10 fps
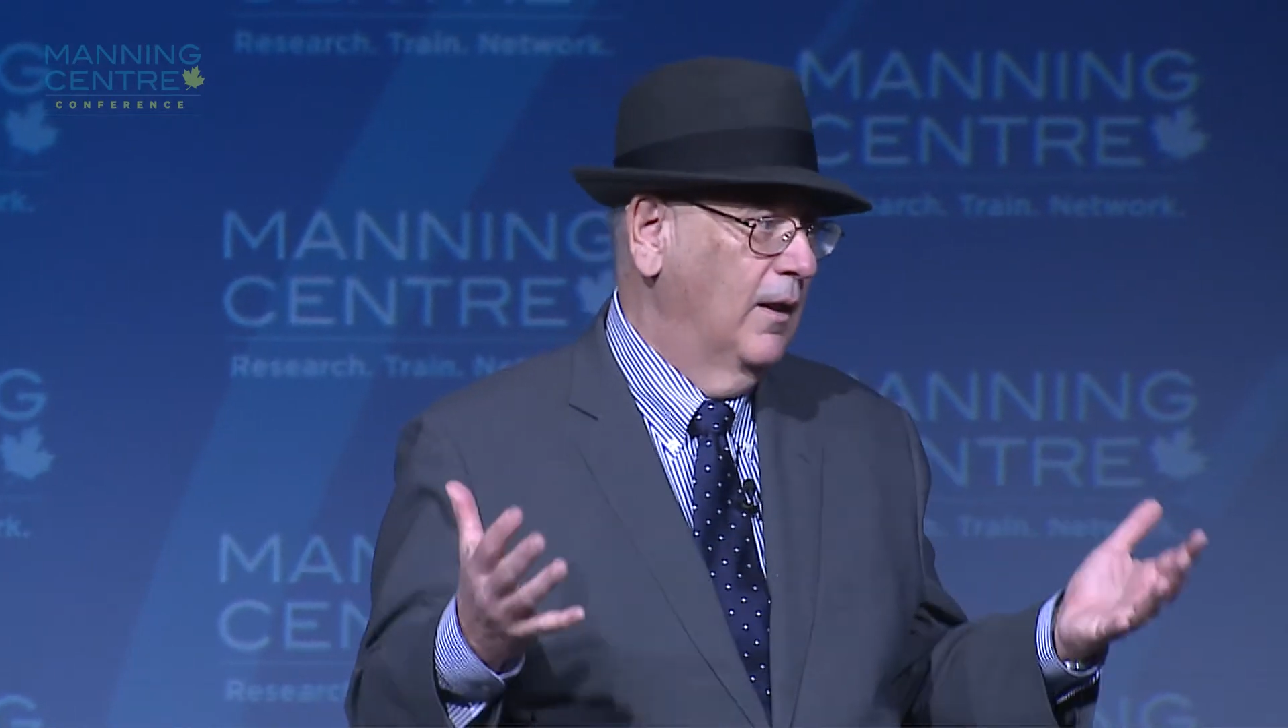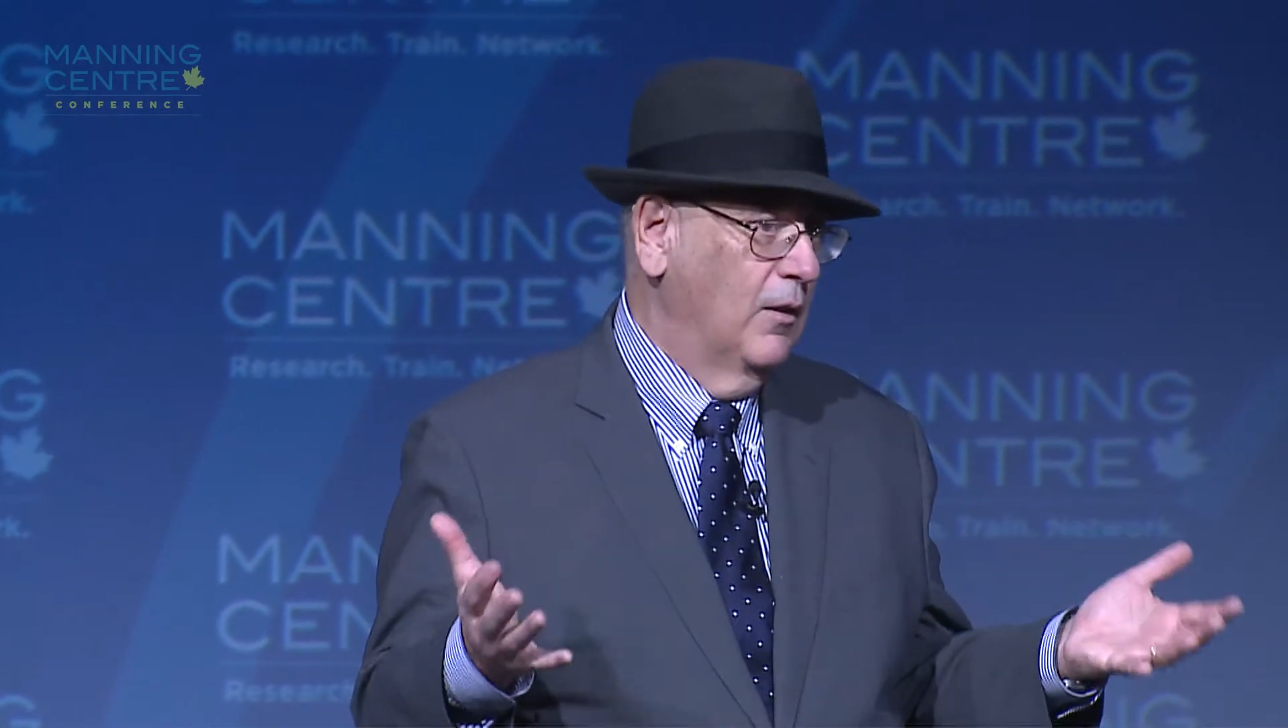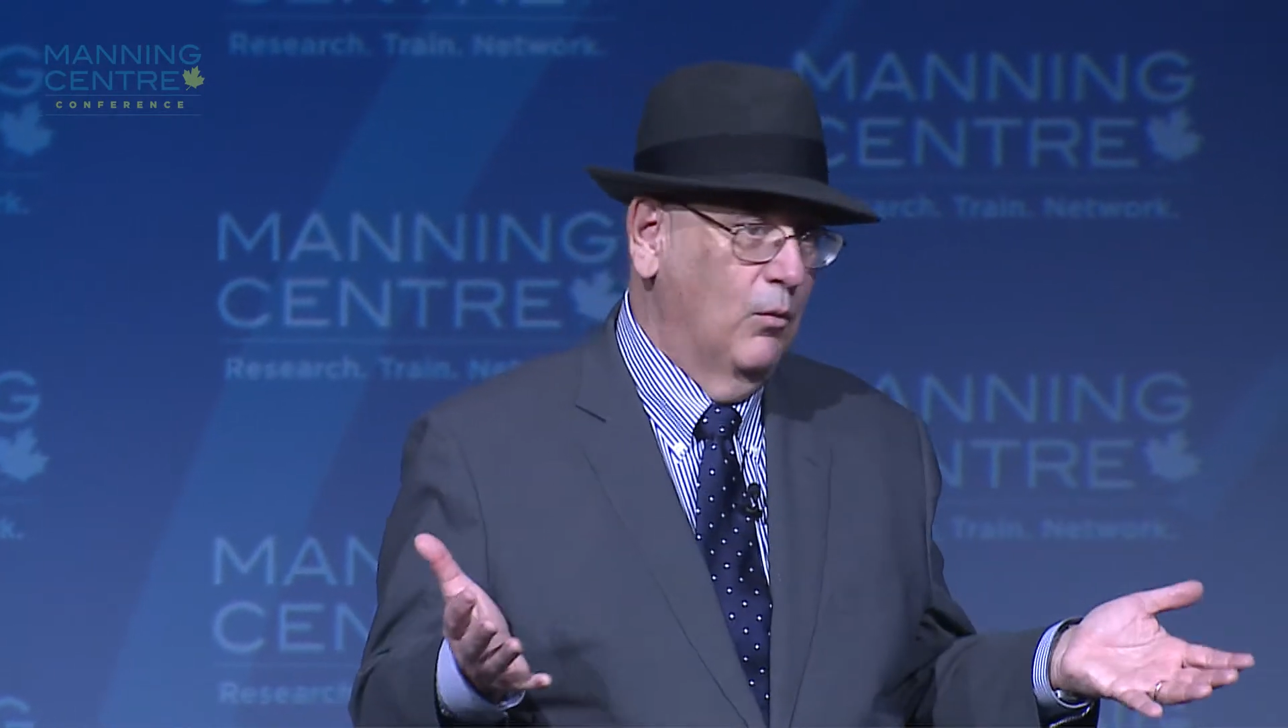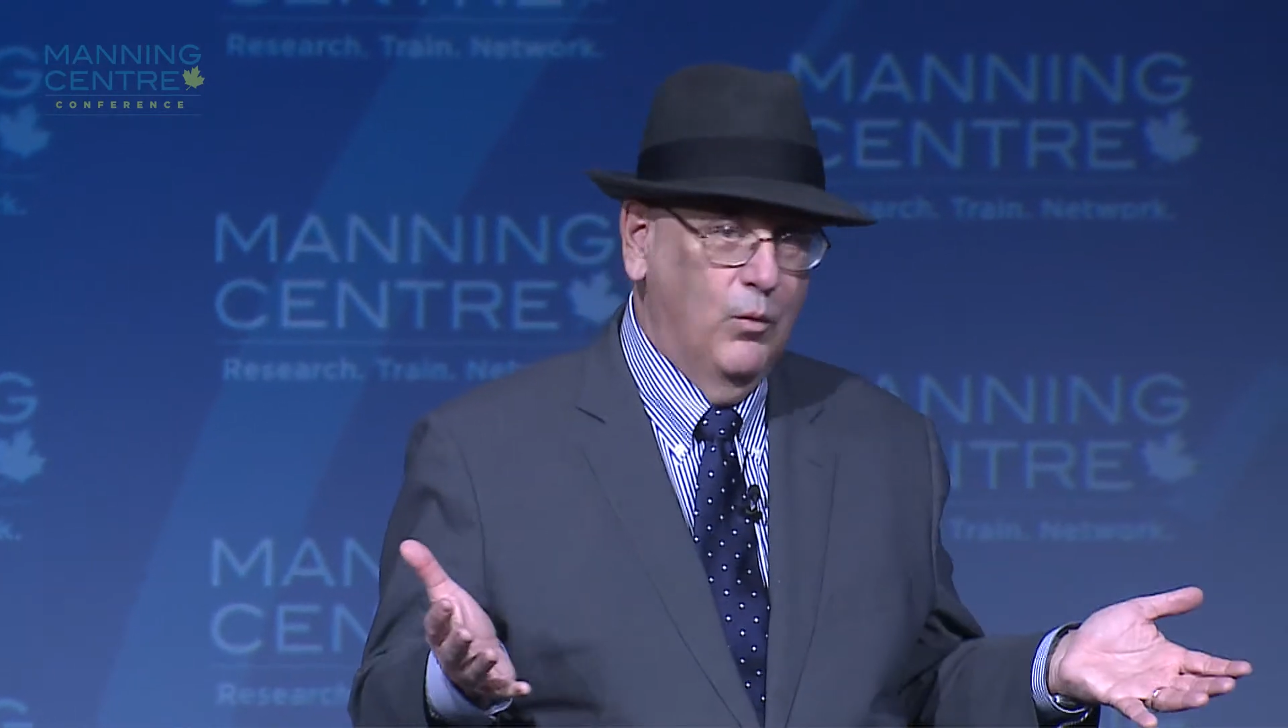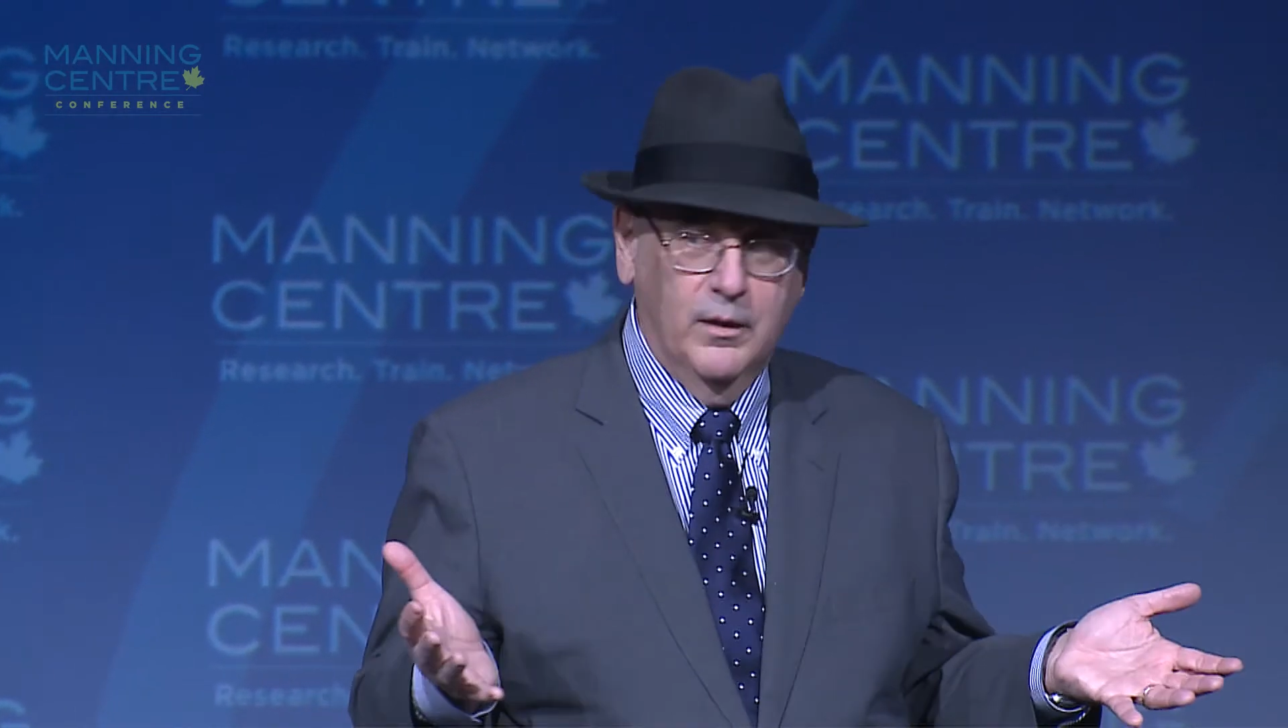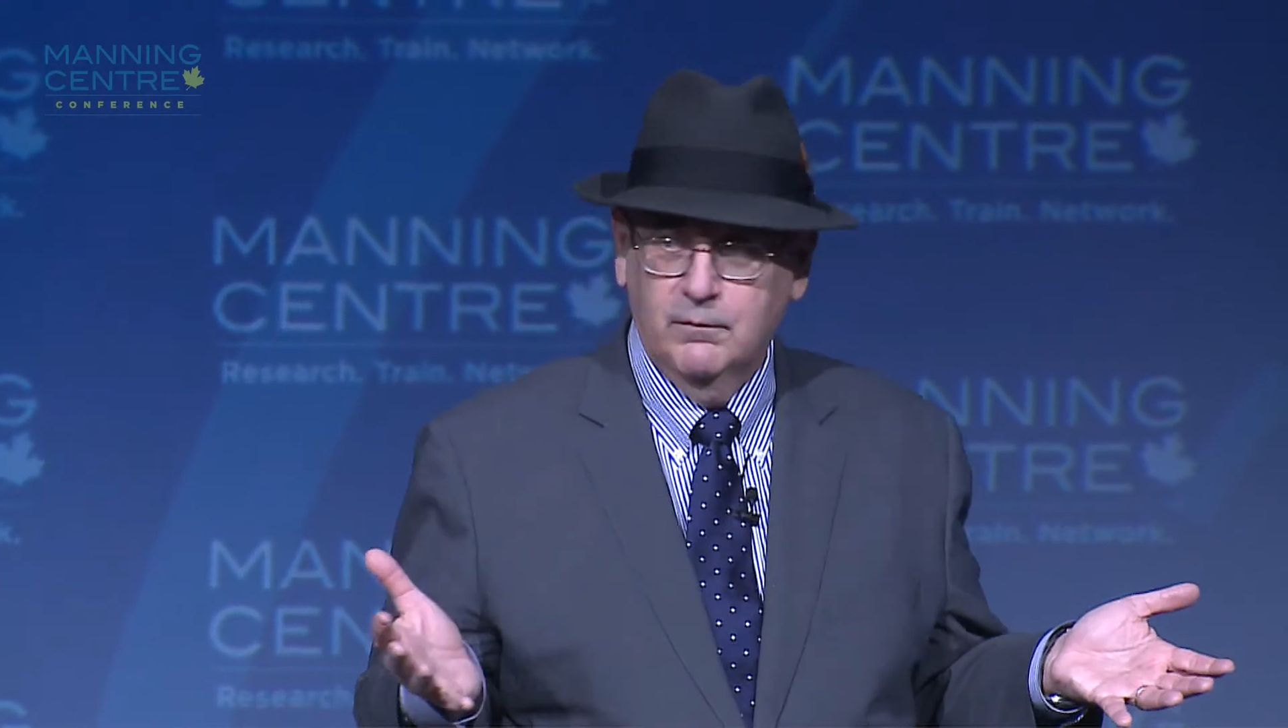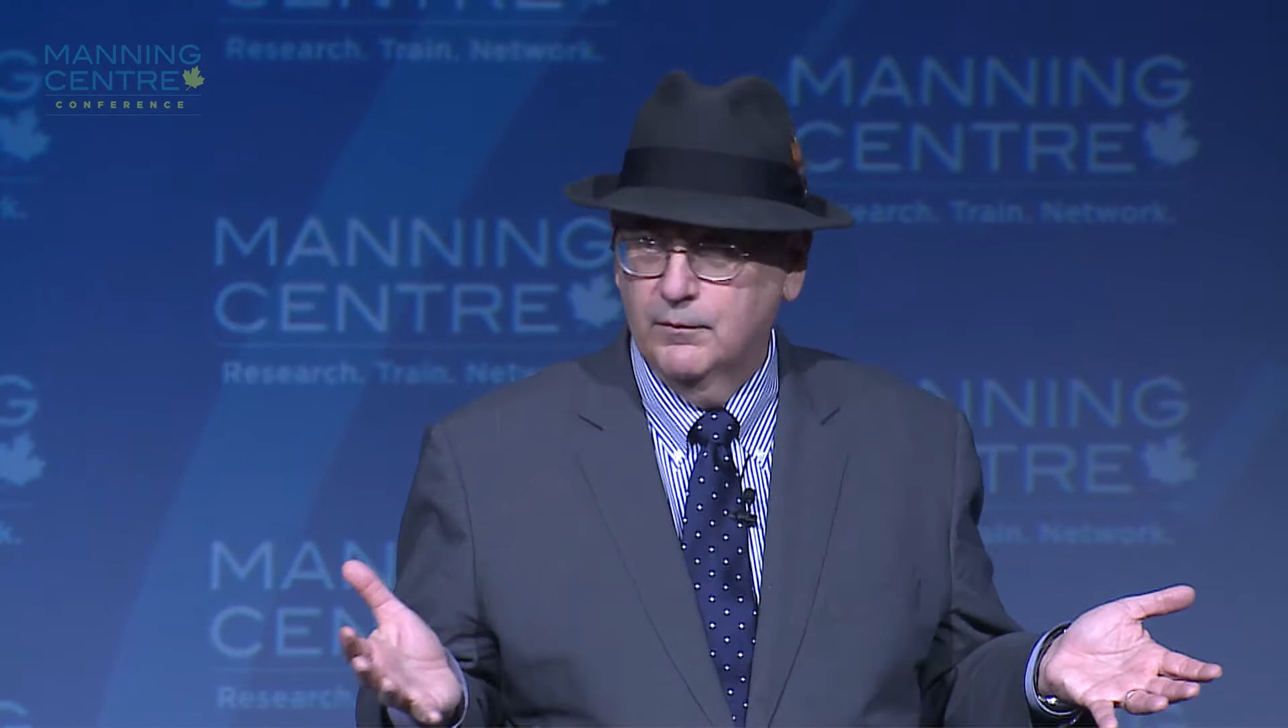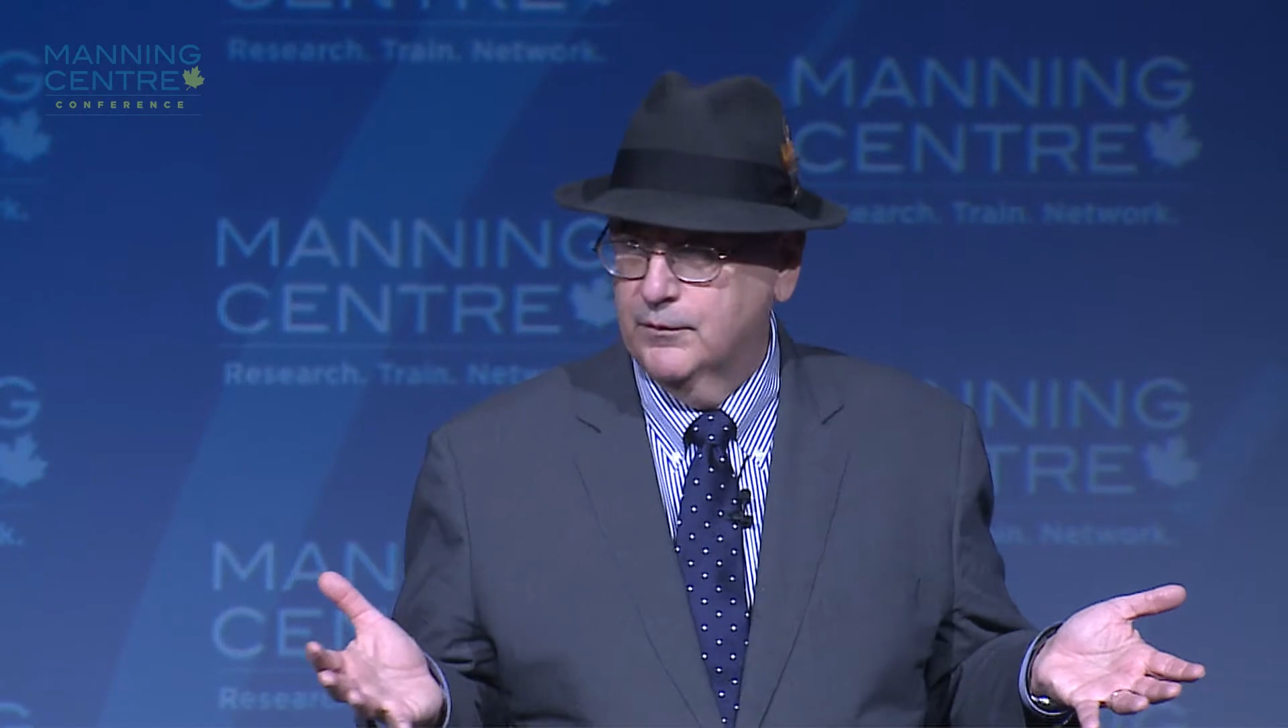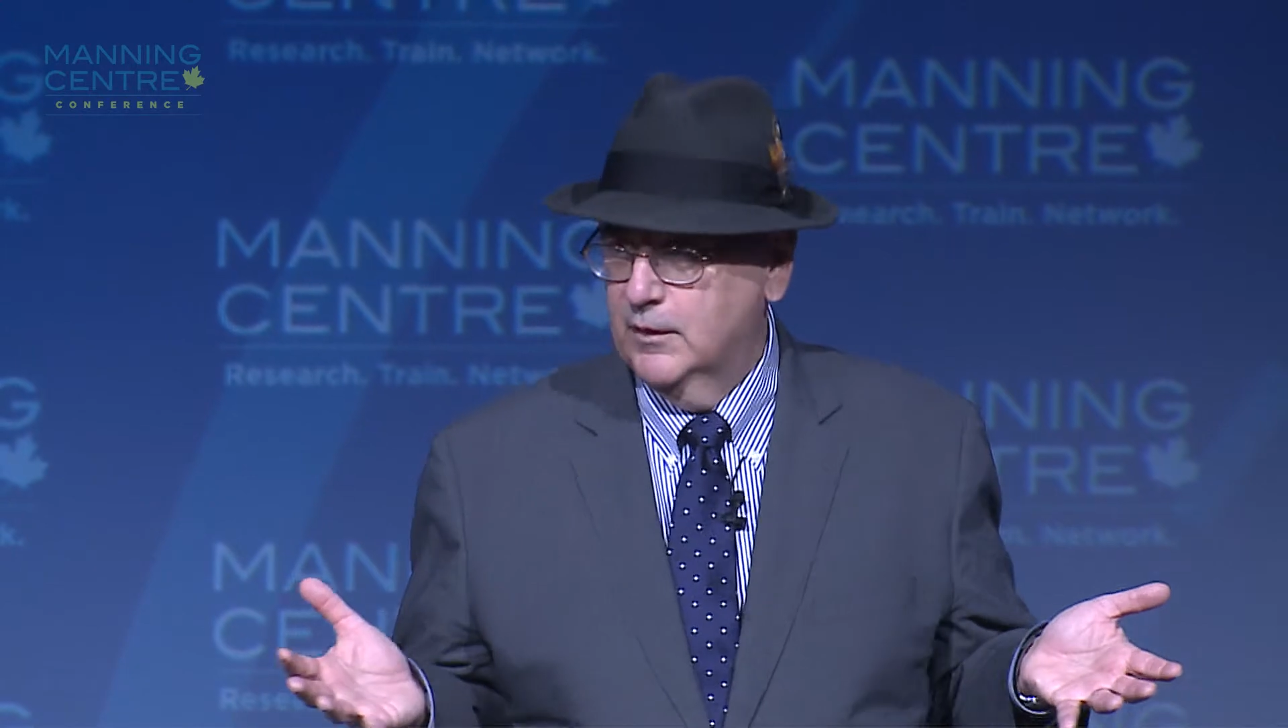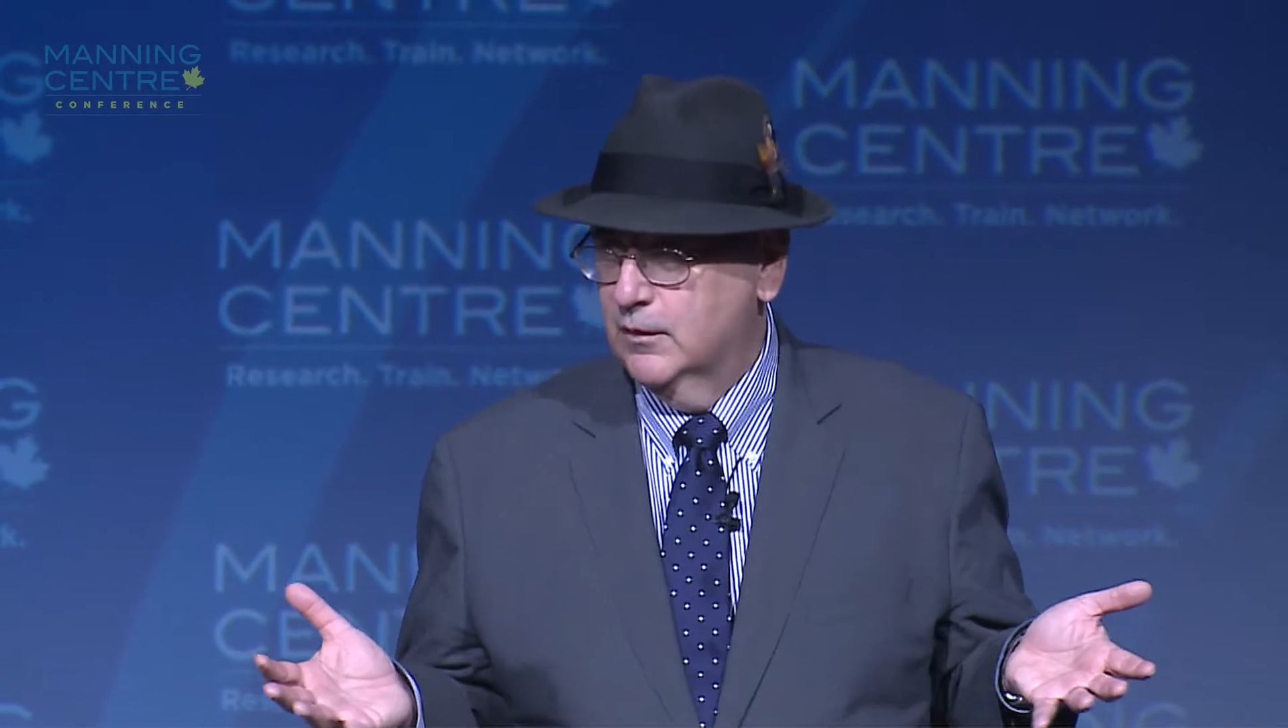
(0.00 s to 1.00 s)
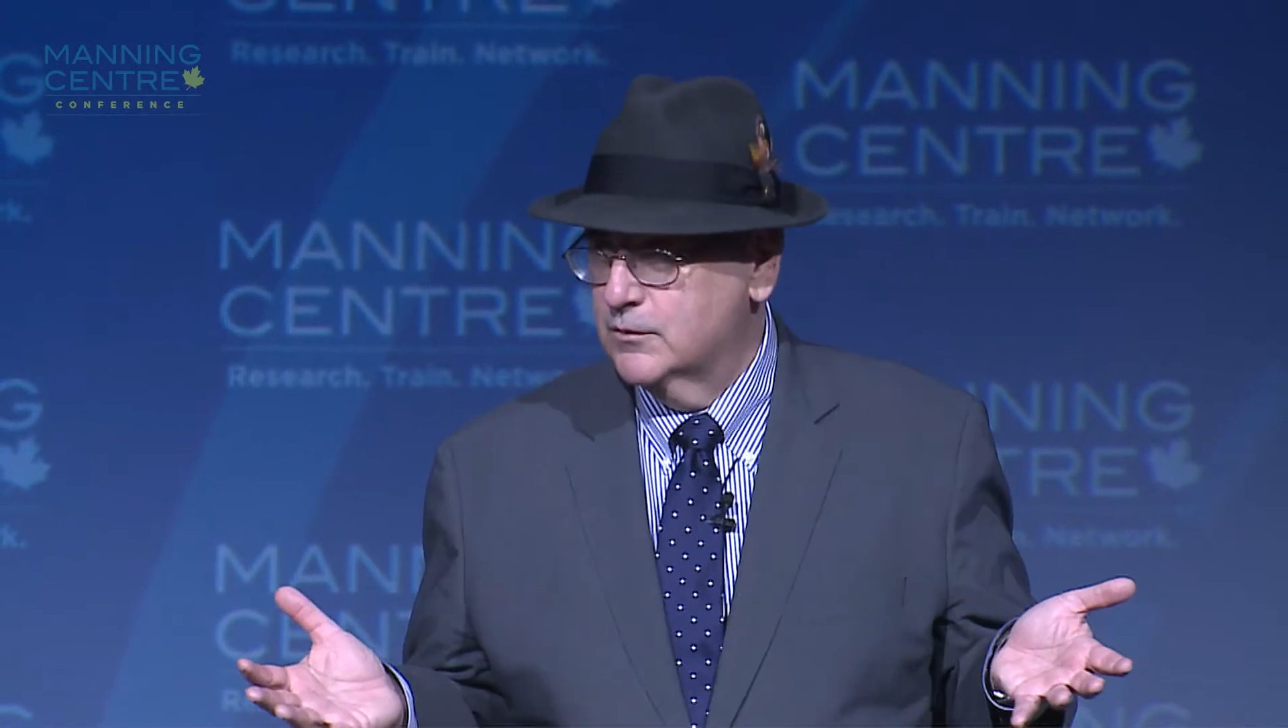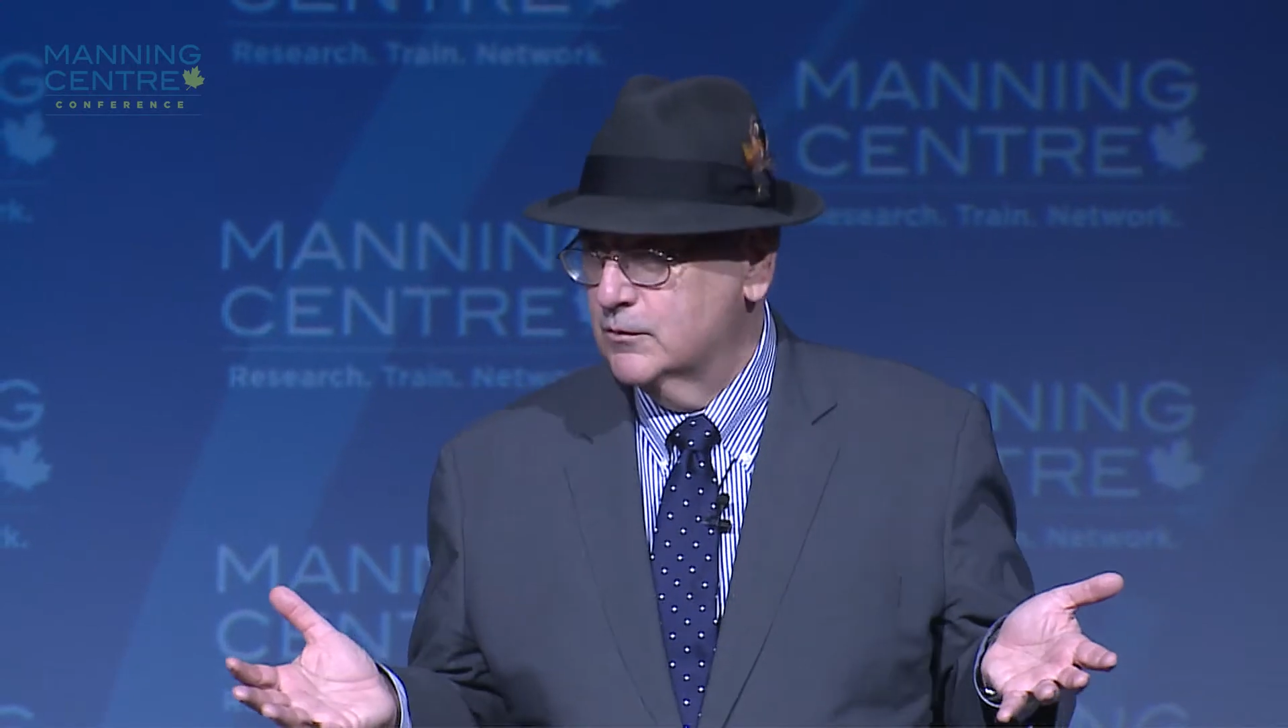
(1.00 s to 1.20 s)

The wonderful thing is